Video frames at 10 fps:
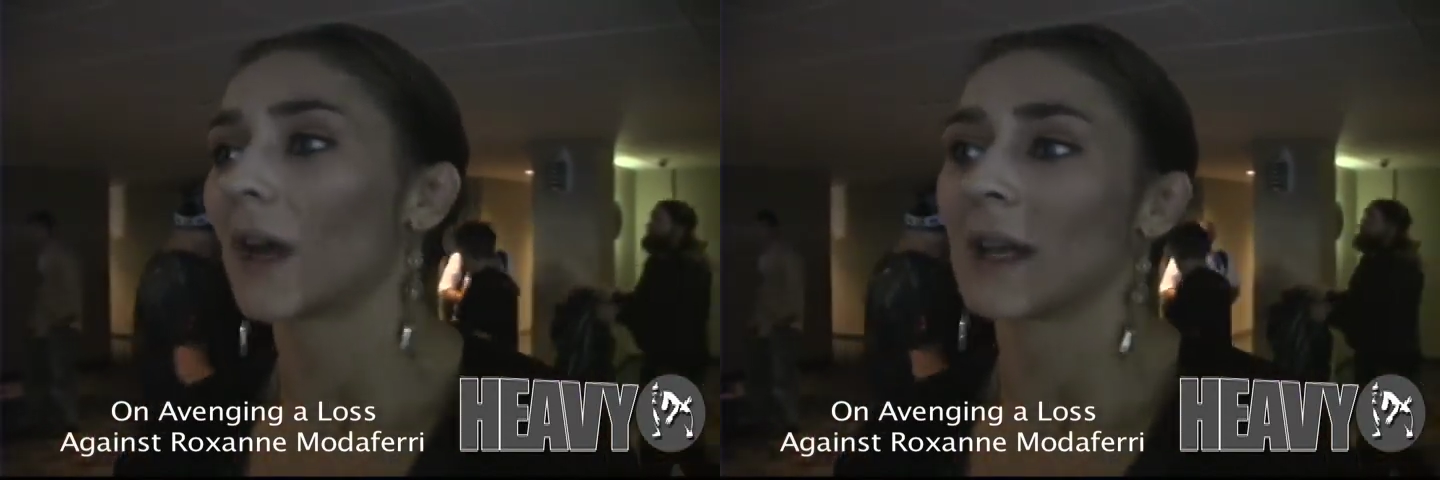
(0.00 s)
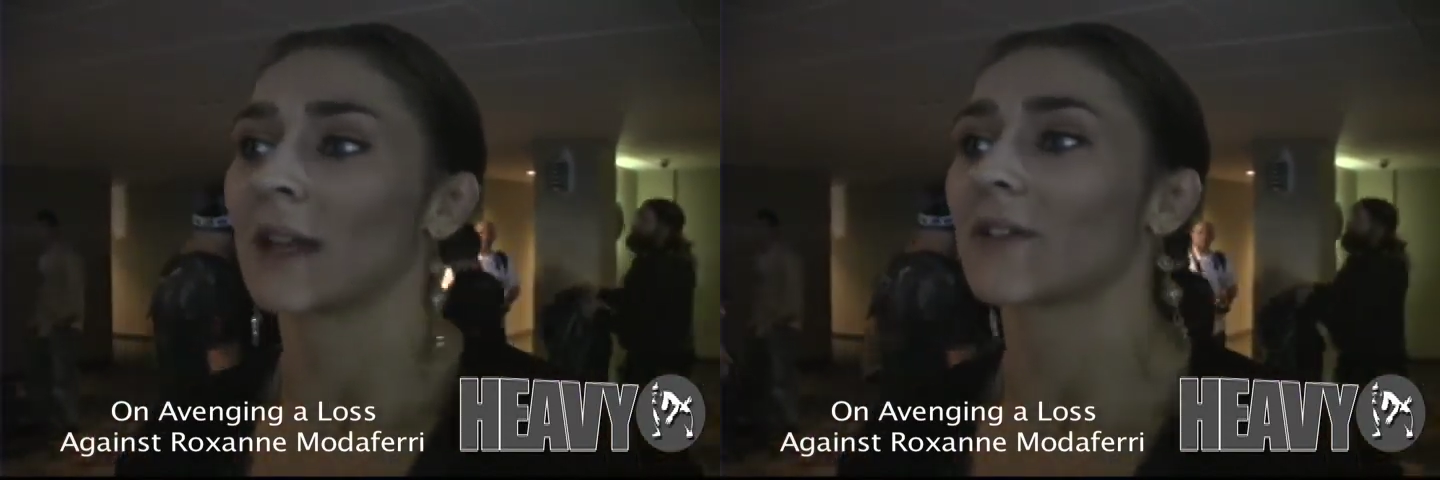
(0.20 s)

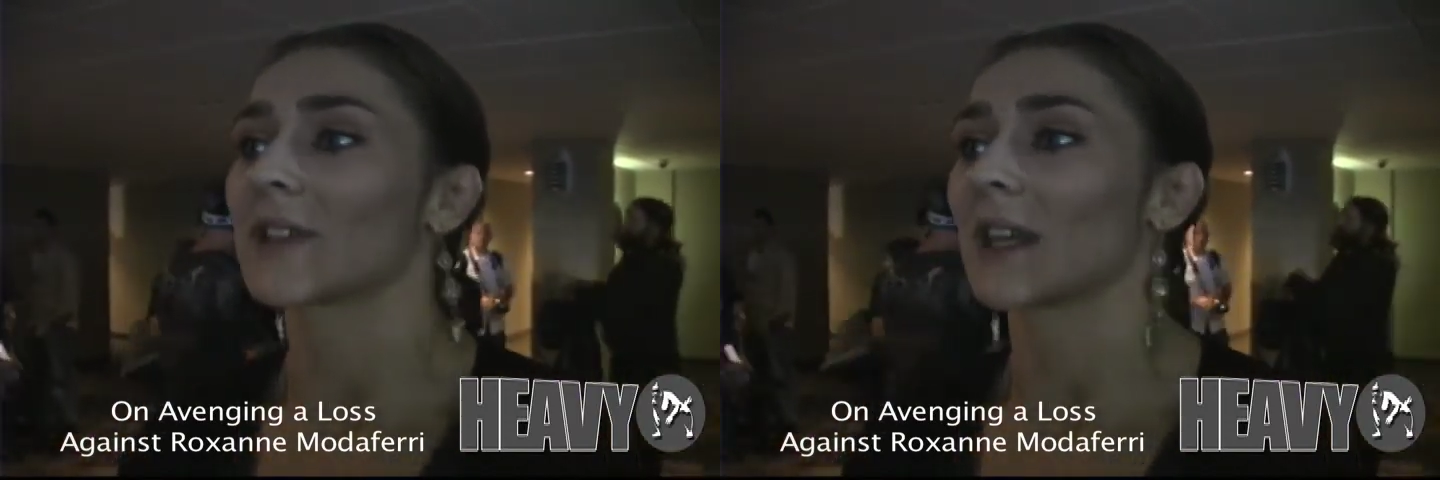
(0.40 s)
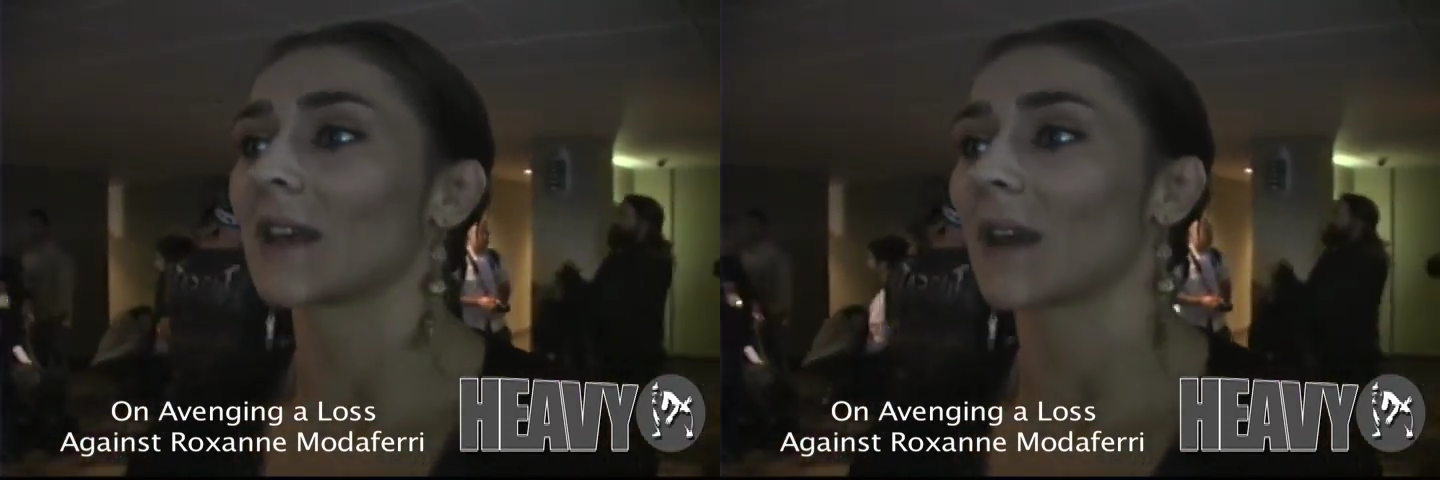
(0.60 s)
I never
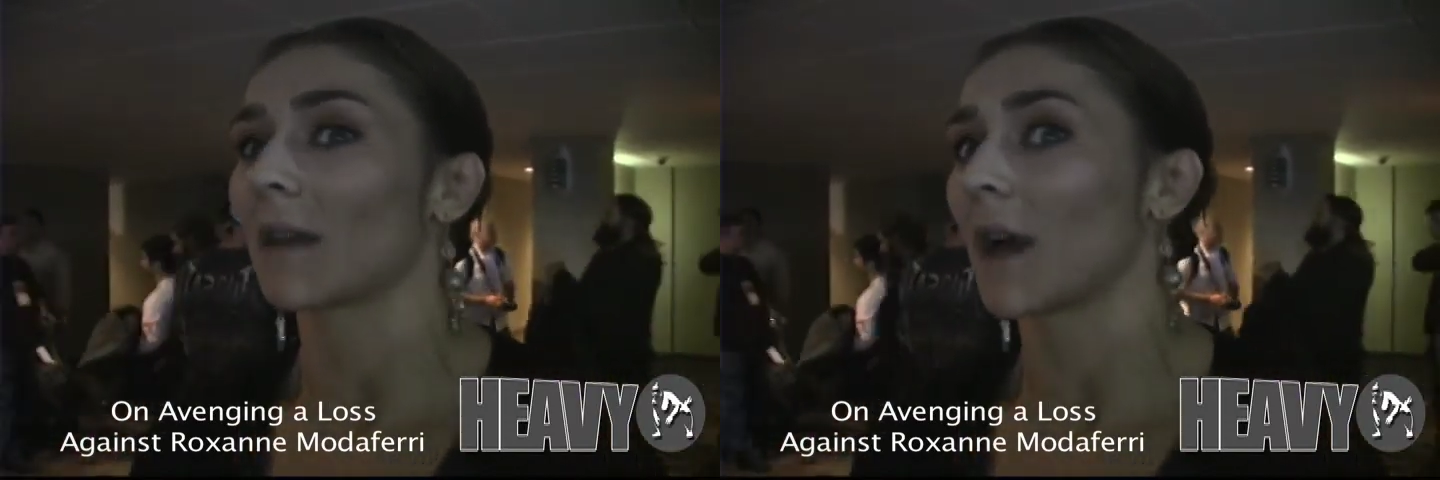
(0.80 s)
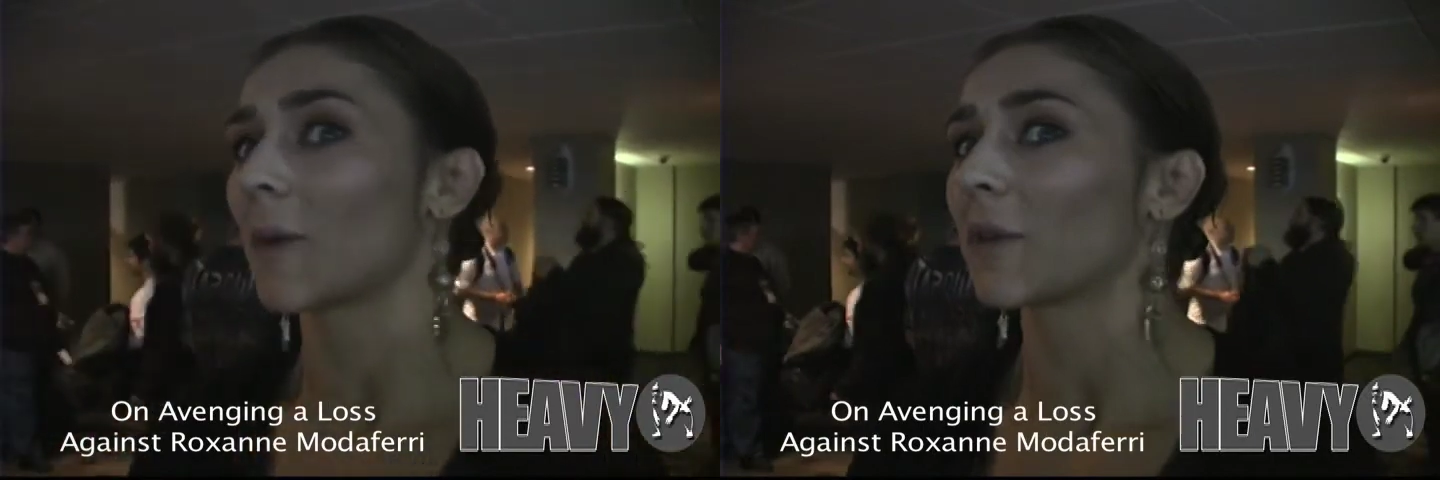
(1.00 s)
said it
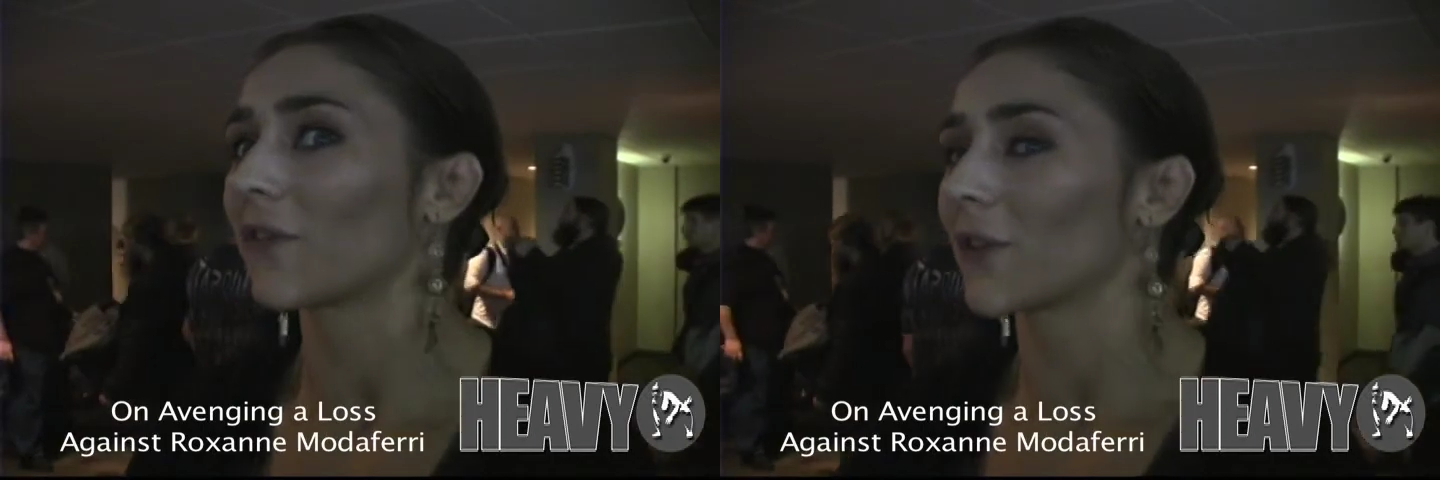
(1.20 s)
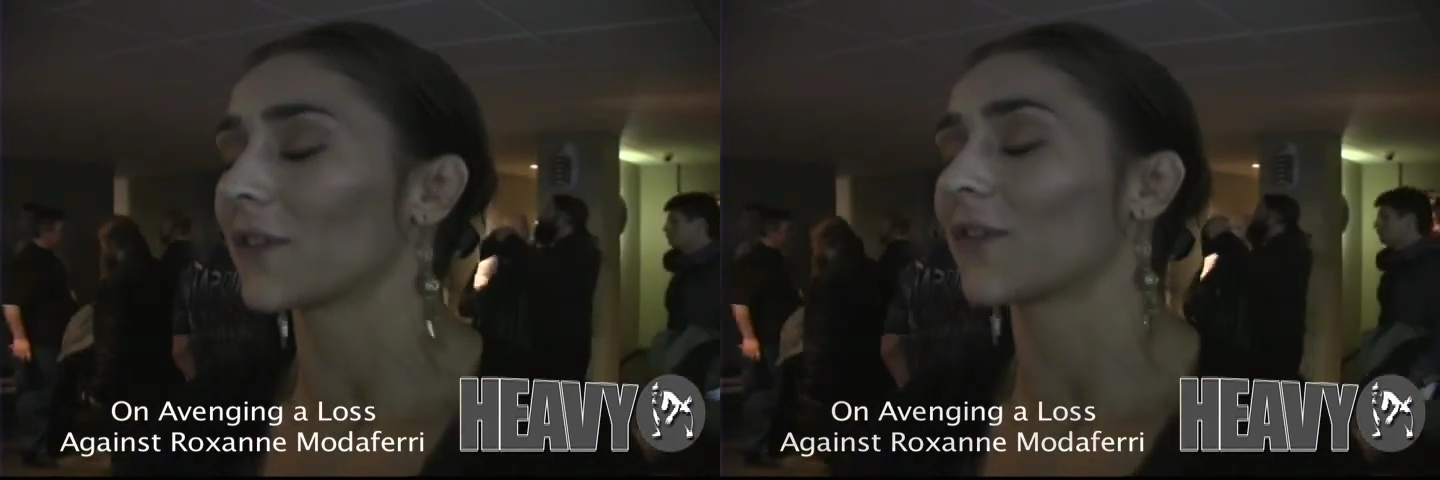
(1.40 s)
out loud
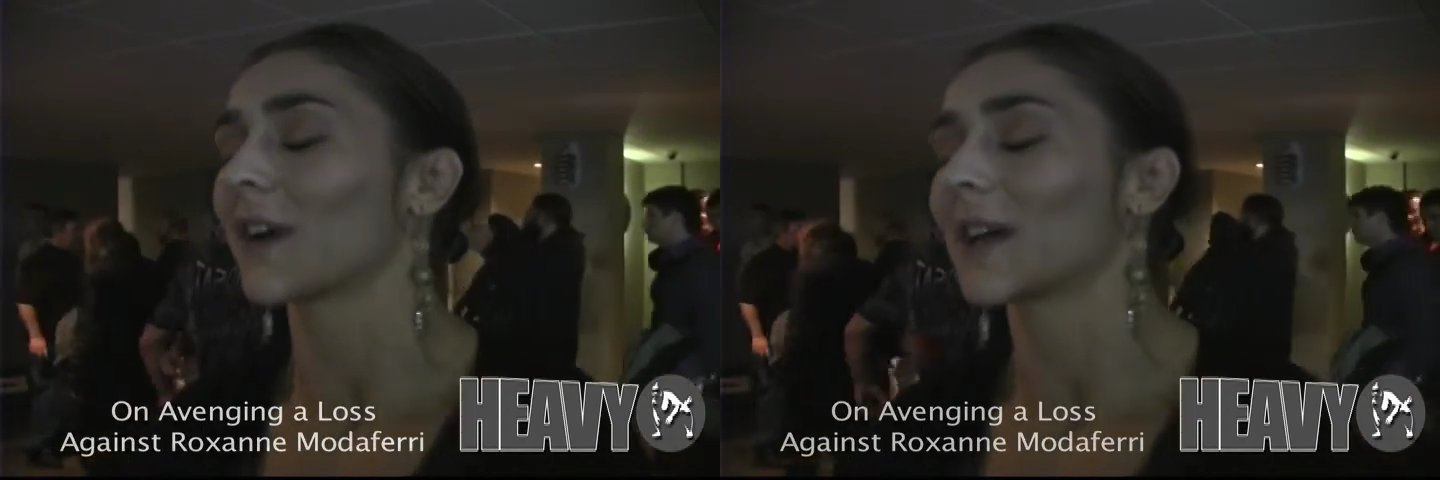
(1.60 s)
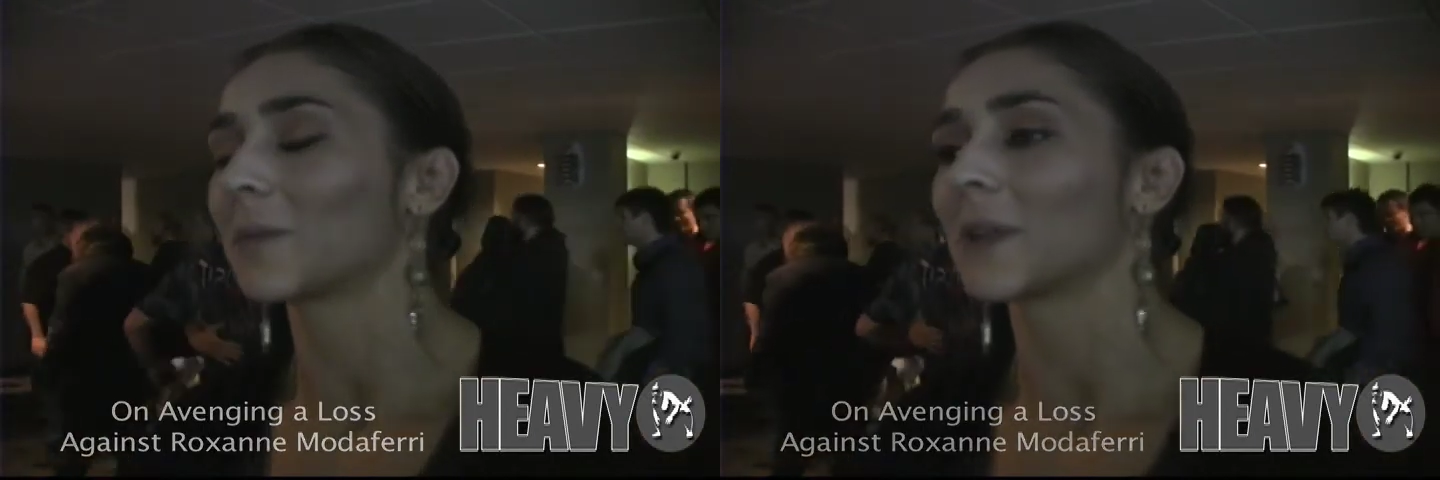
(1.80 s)
before the
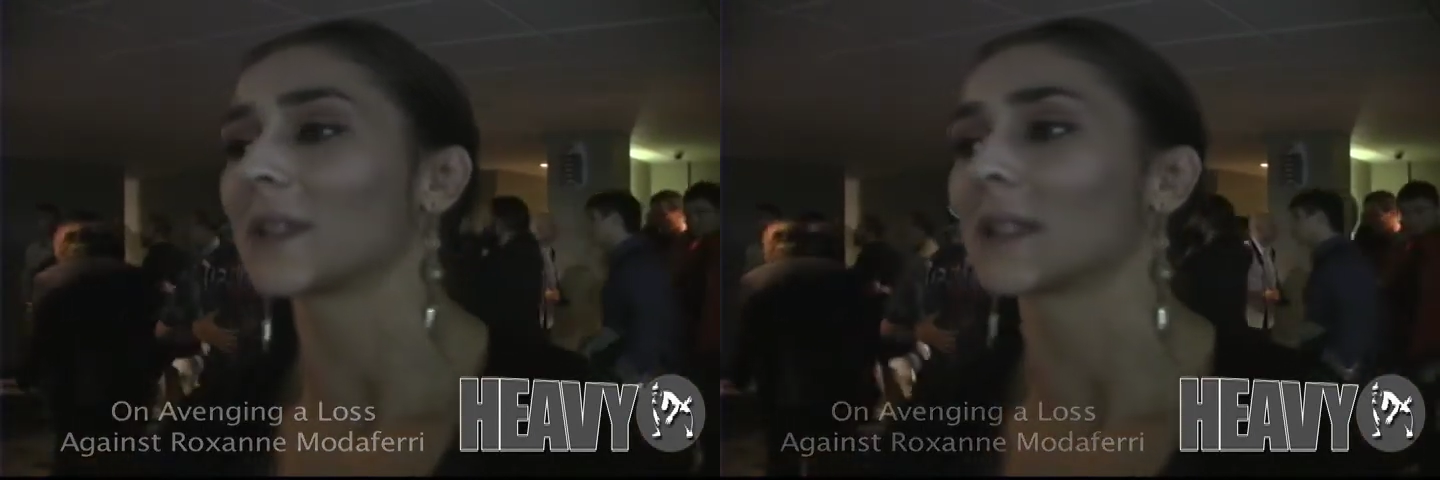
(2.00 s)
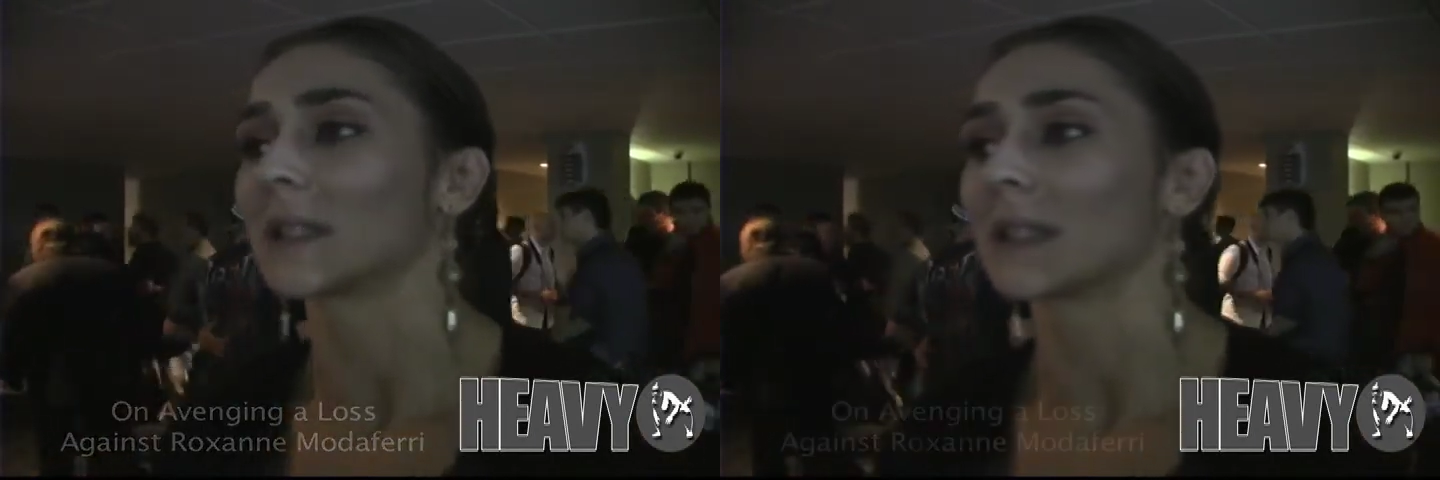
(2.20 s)
fight,
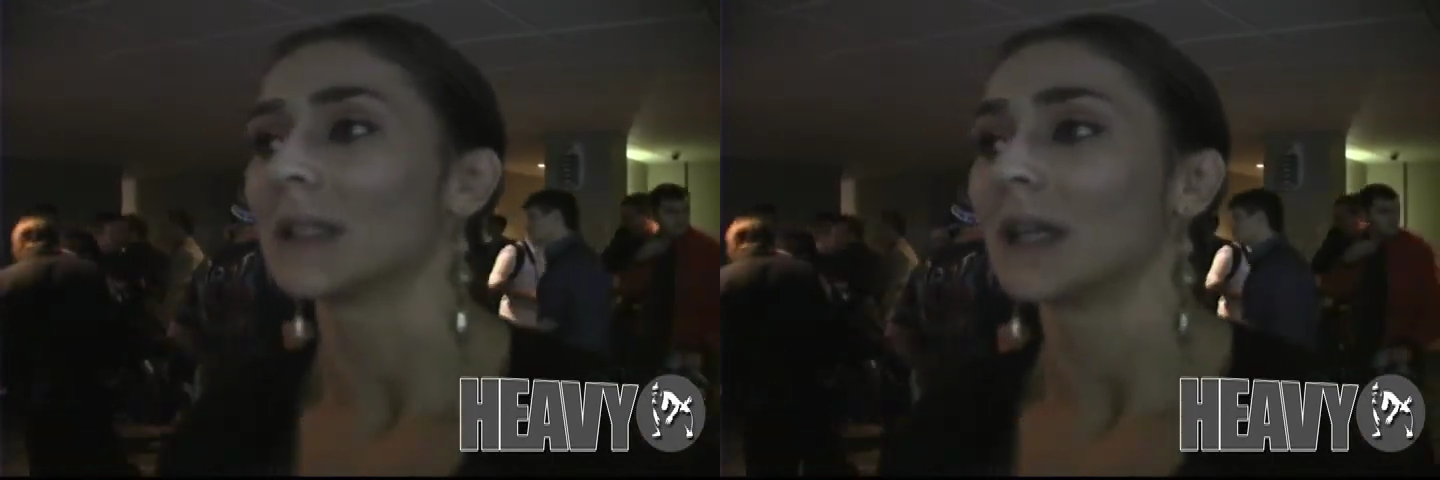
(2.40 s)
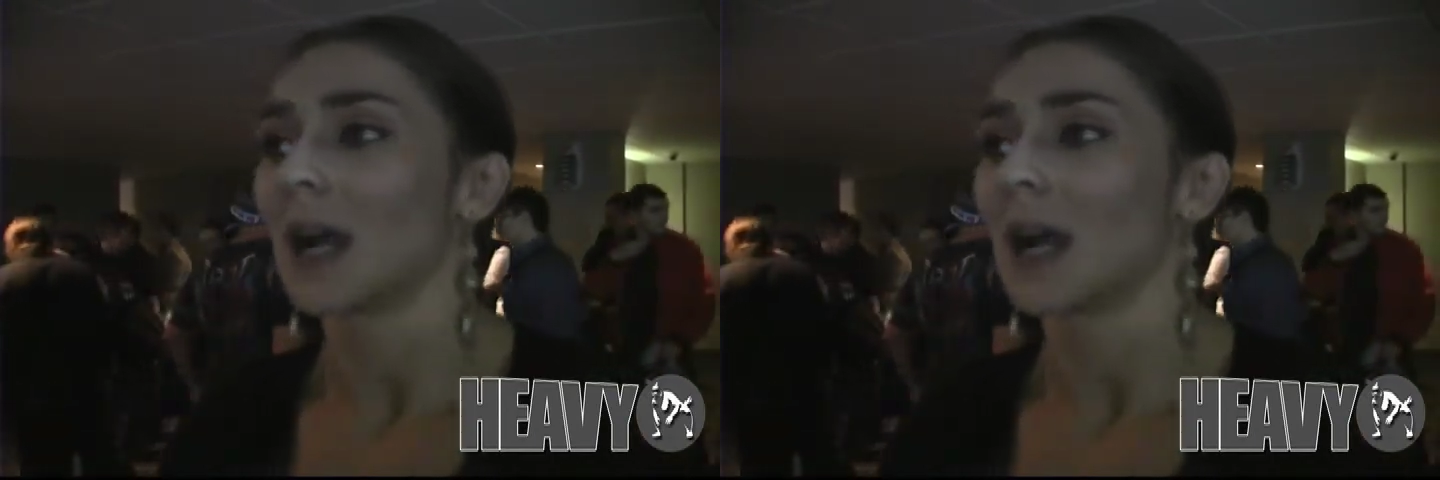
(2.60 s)
but uh,